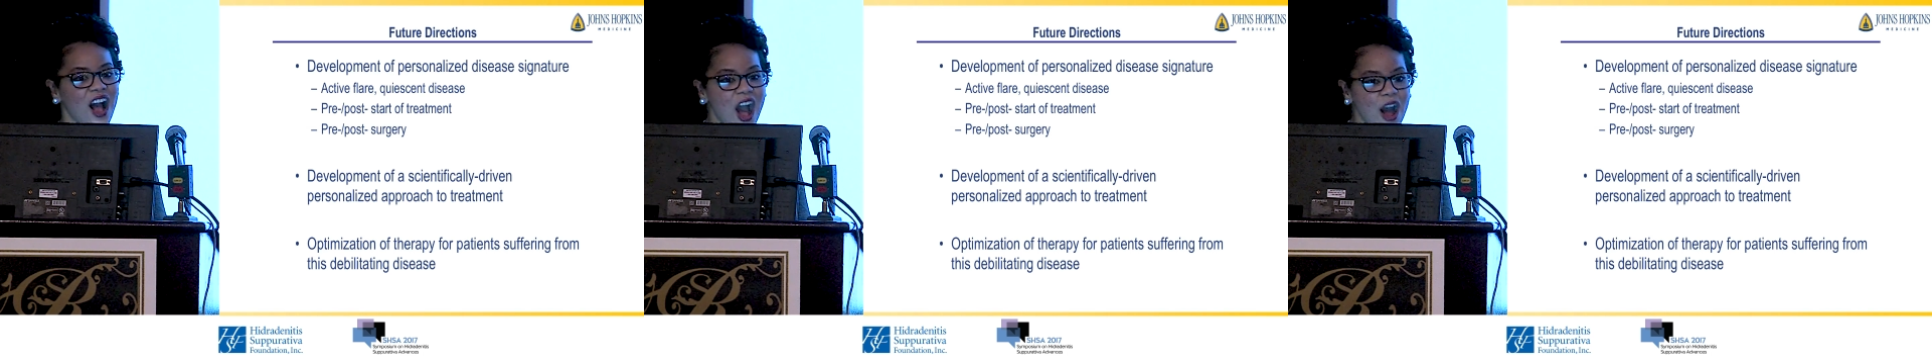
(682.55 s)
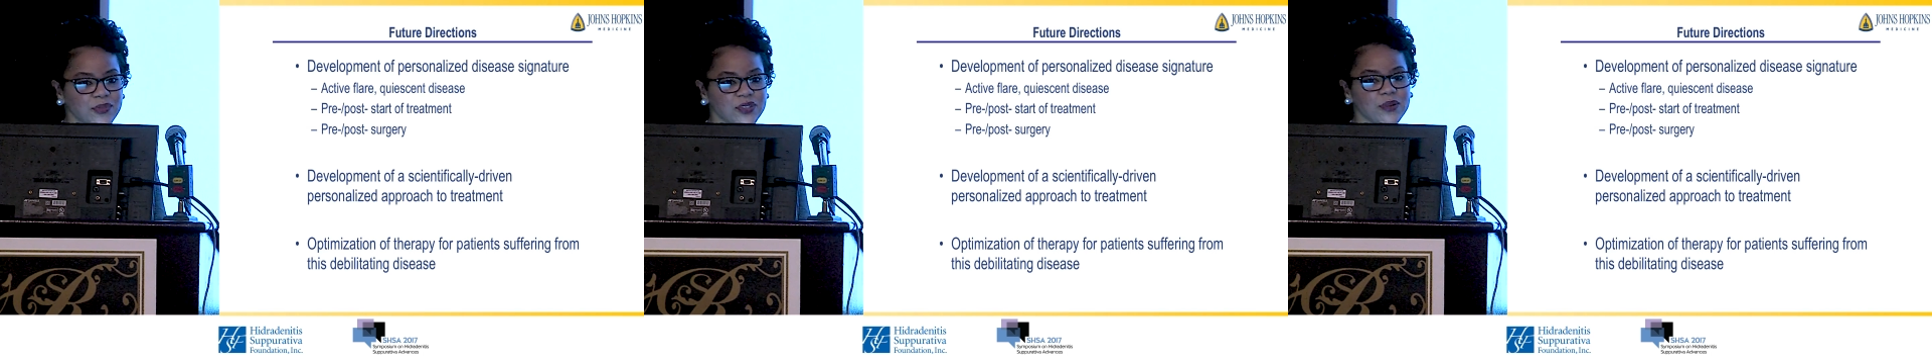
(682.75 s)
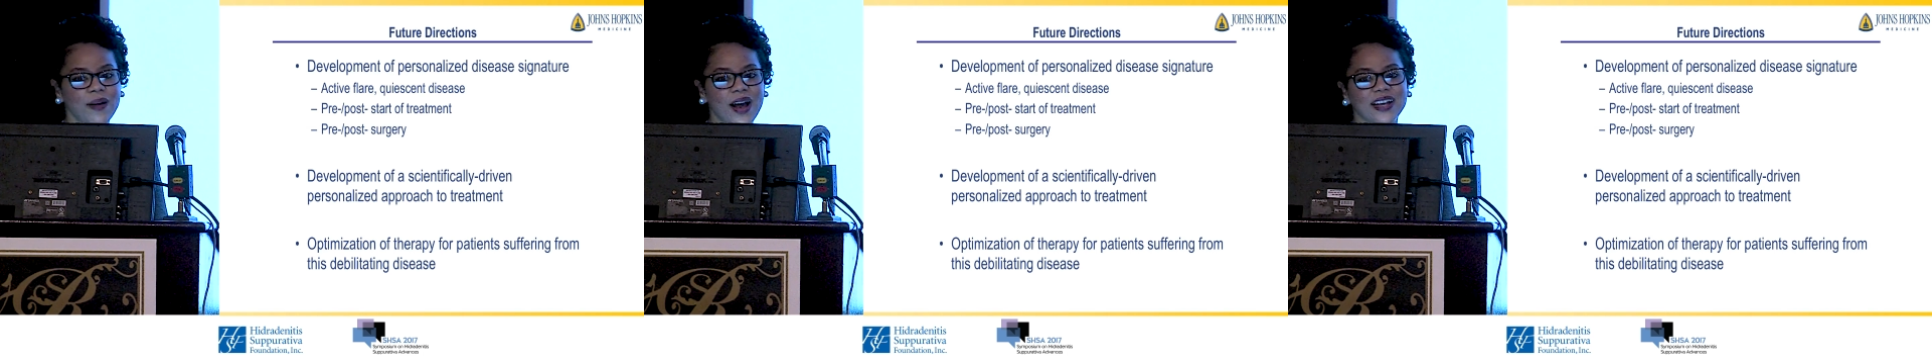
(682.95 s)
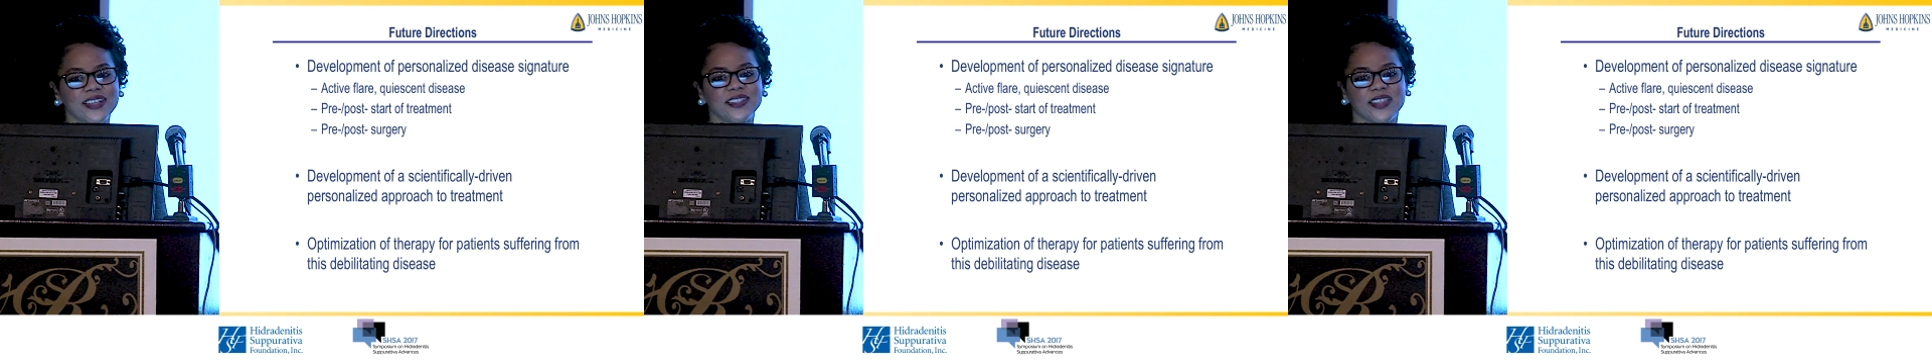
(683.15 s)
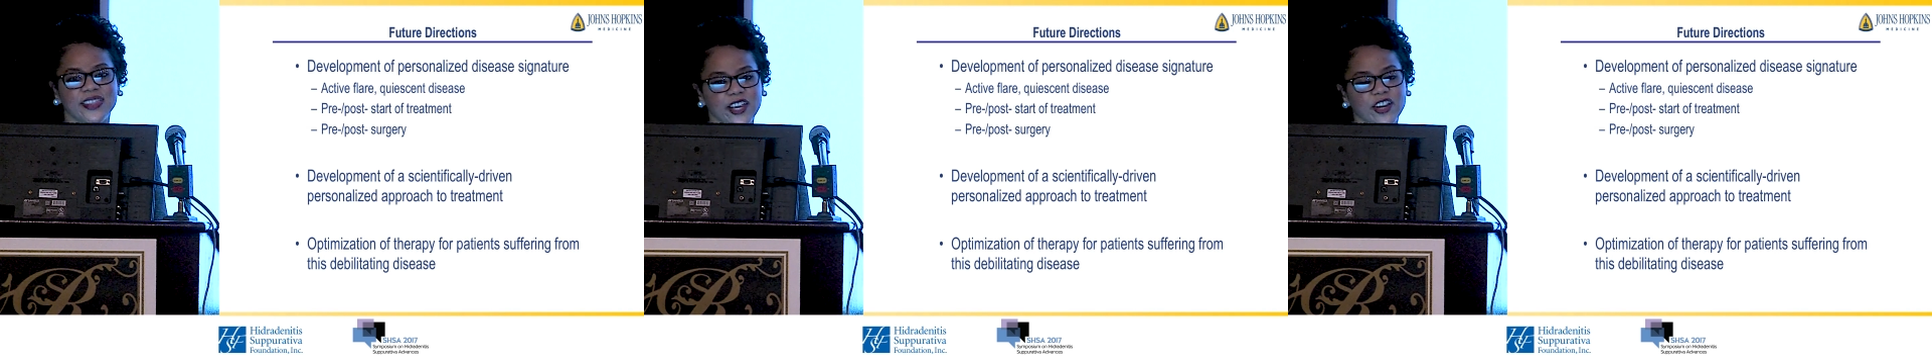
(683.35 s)
optimize
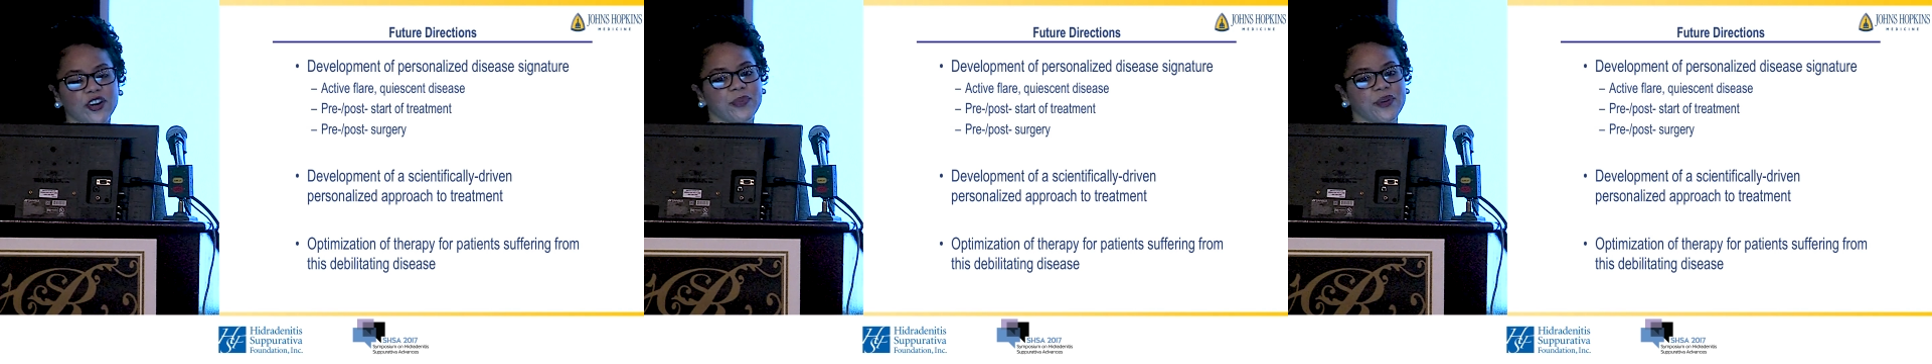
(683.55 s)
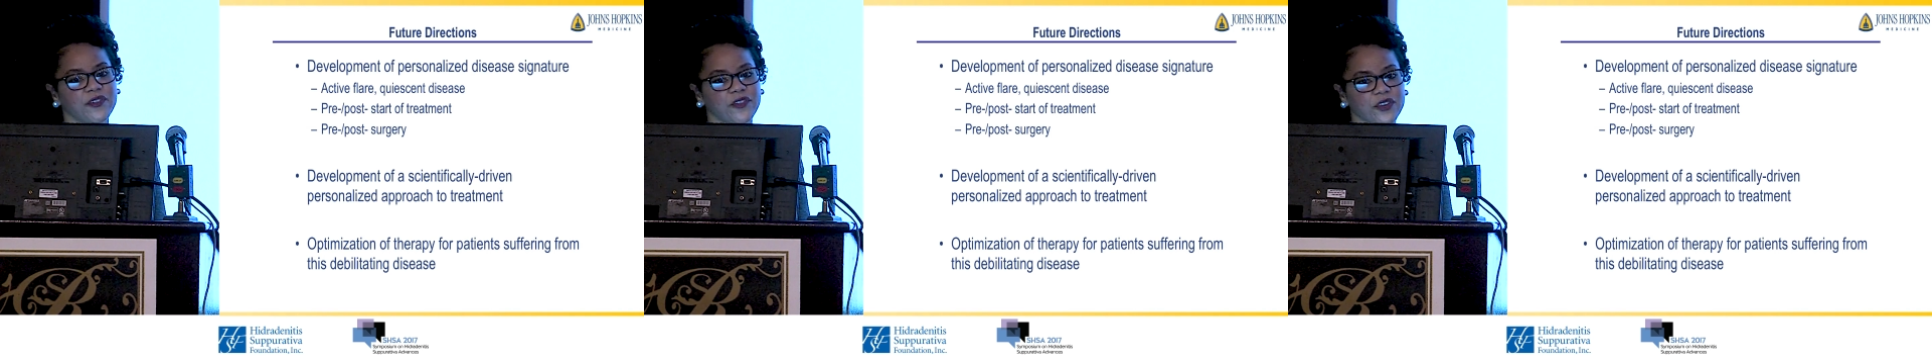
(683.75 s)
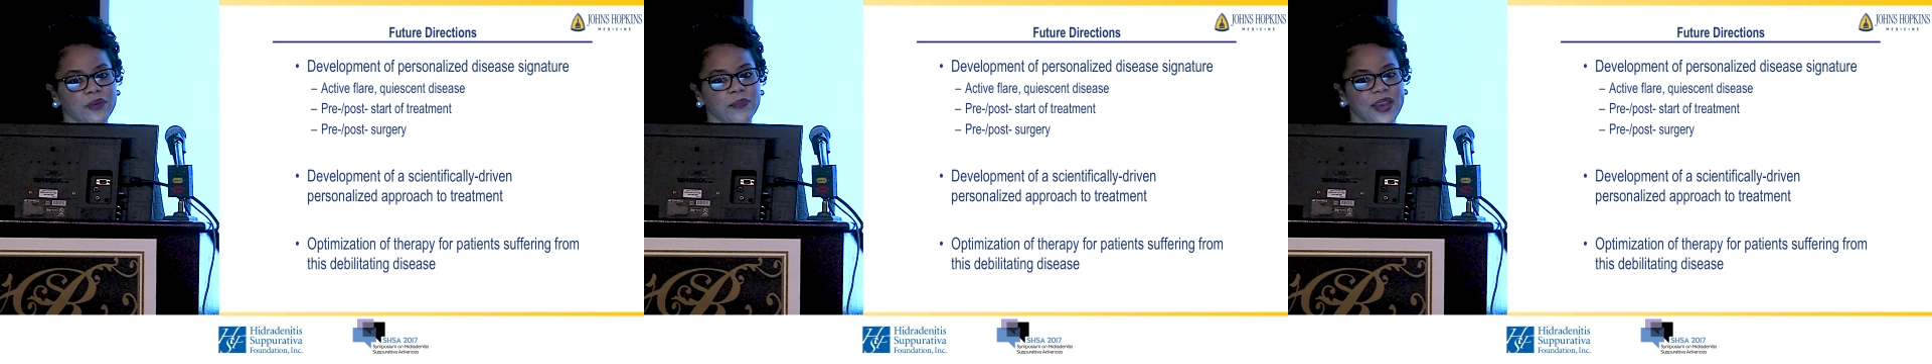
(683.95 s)
the therapy for the